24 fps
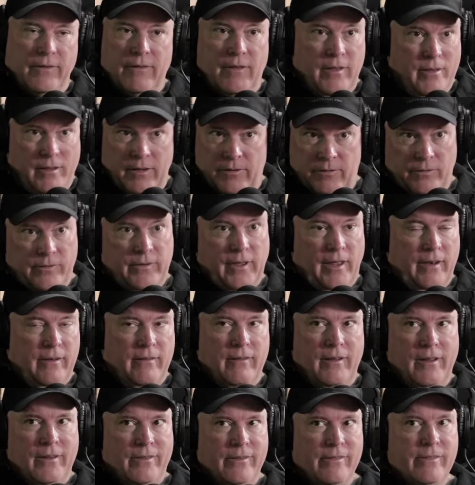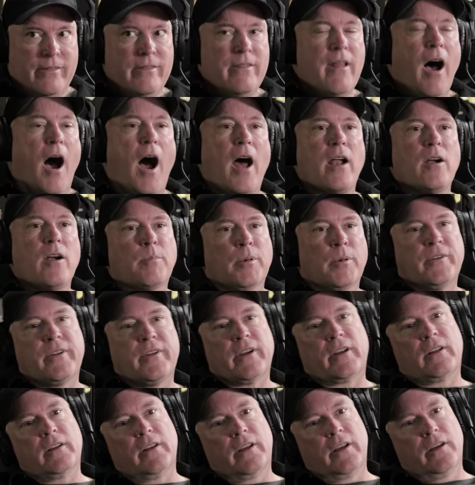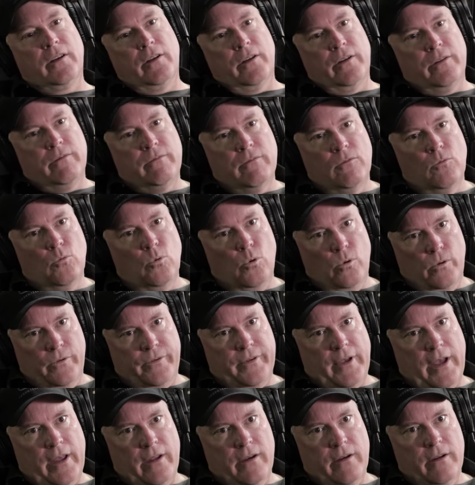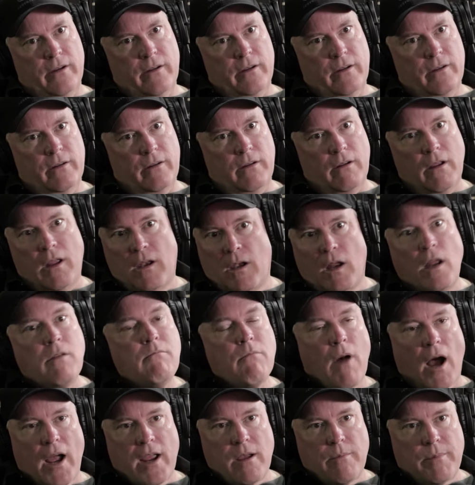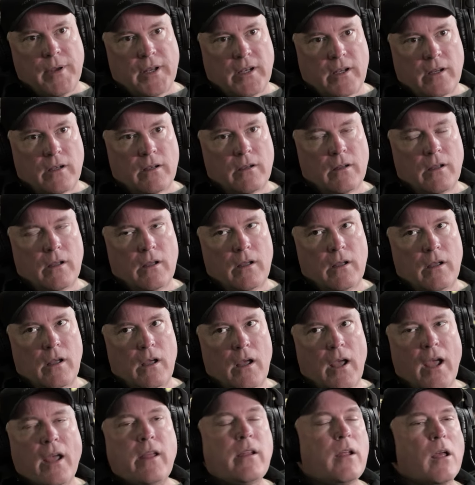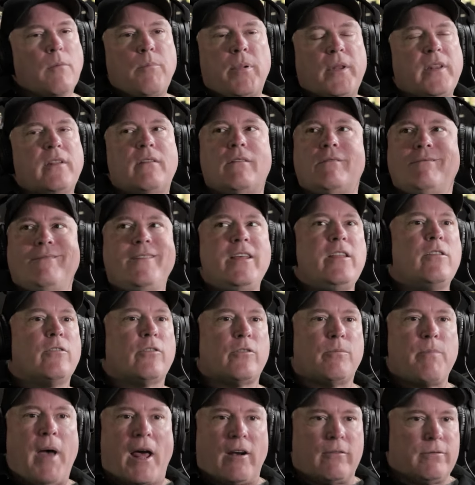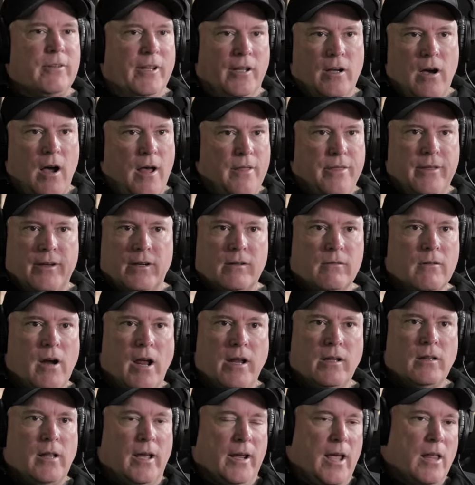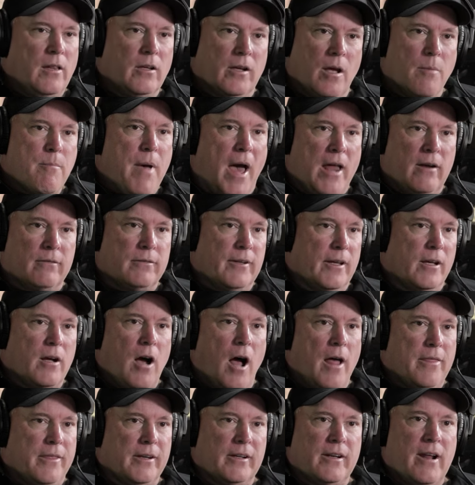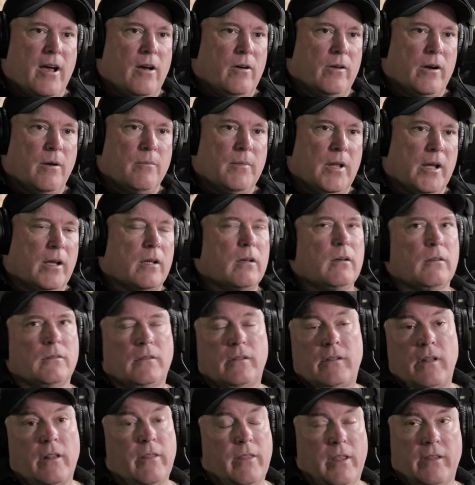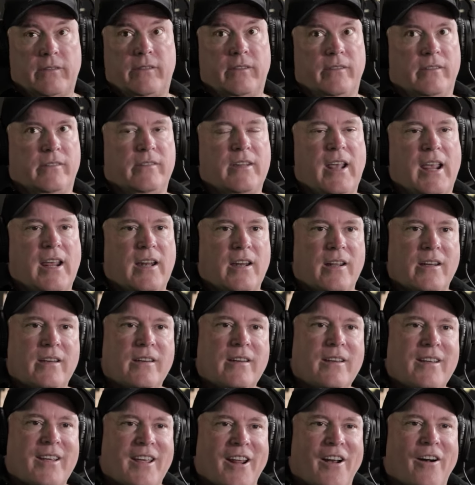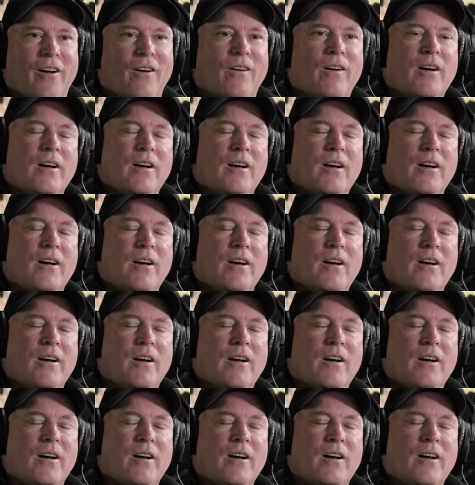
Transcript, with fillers: As you said, it's not a particularly good rule set. Right. In my opinion. But neither is Battlefleet Gothic, right? Like I look at Battlefleet Gothic now and I'm like, this is dated, you know?